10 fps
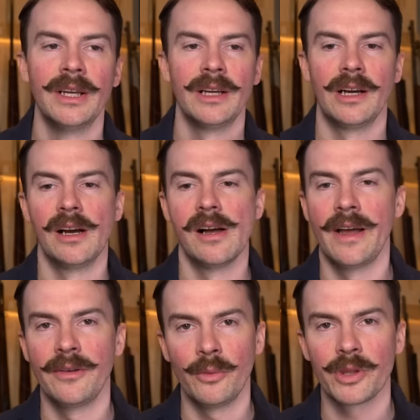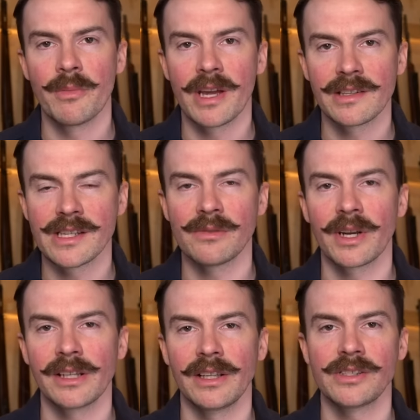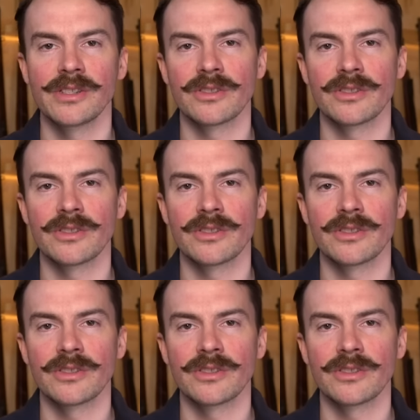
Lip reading: And with the magazine regulations,